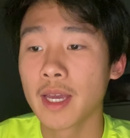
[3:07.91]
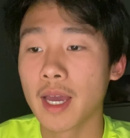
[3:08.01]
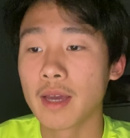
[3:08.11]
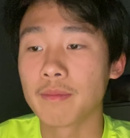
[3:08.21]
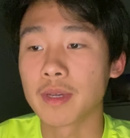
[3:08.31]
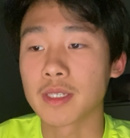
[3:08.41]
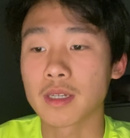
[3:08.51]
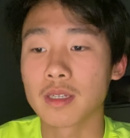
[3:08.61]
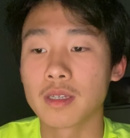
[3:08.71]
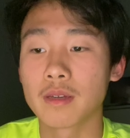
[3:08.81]
and
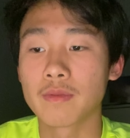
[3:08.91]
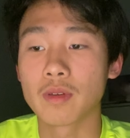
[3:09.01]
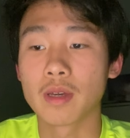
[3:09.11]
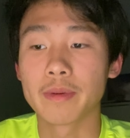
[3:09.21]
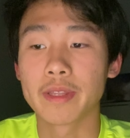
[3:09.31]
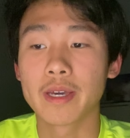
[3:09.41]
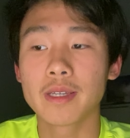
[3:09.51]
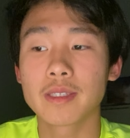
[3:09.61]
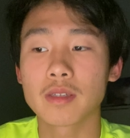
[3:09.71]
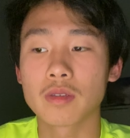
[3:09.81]
basically if you inhibit
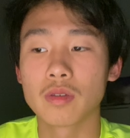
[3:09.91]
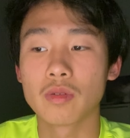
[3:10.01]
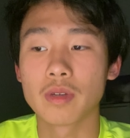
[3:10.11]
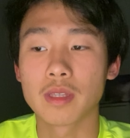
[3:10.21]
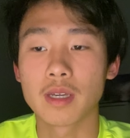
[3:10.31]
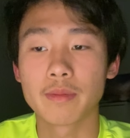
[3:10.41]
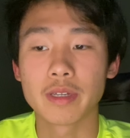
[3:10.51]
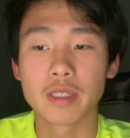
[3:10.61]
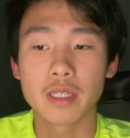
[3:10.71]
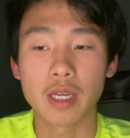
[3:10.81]
that, you
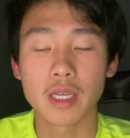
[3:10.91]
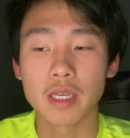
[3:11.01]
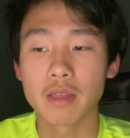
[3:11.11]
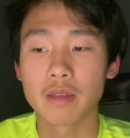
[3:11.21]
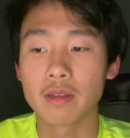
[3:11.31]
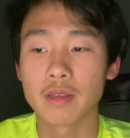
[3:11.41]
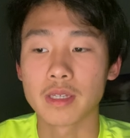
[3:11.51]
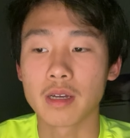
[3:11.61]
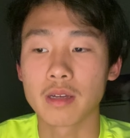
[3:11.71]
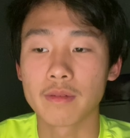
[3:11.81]
inhibit an
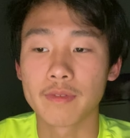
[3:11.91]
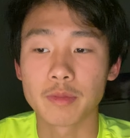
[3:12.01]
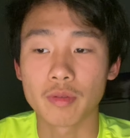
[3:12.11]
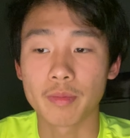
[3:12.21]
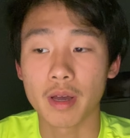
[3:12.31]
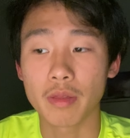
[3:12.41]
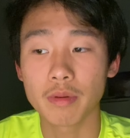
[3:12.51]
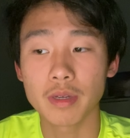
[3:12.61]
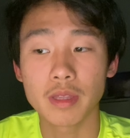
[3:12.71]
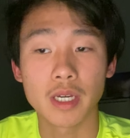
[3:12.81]
entire inflammatory
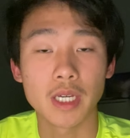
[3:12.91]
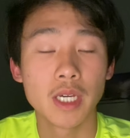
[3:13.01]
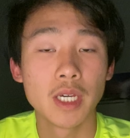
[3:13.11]
pathway that